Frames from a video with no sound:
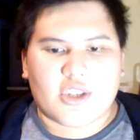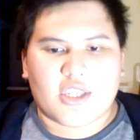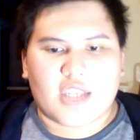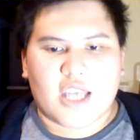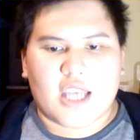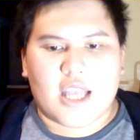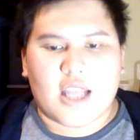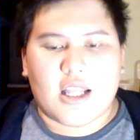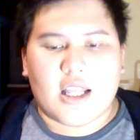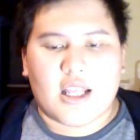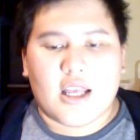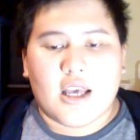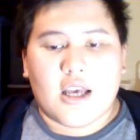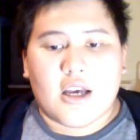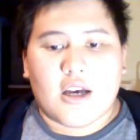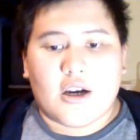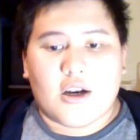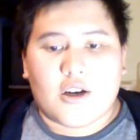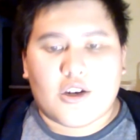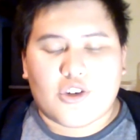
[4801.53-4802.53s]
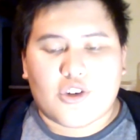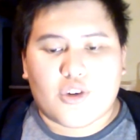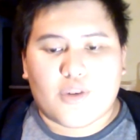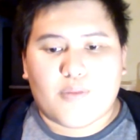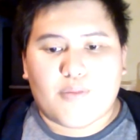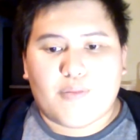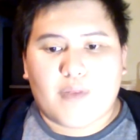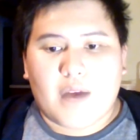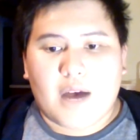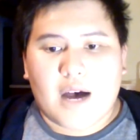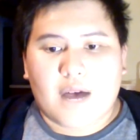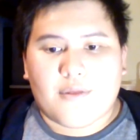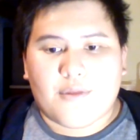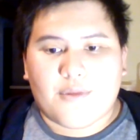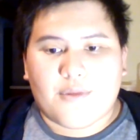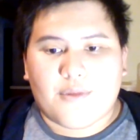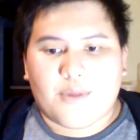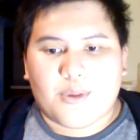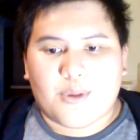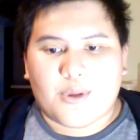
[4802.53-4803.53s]
Dark skin, a short
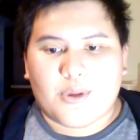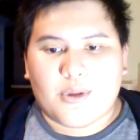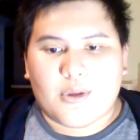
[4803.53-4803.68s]
bob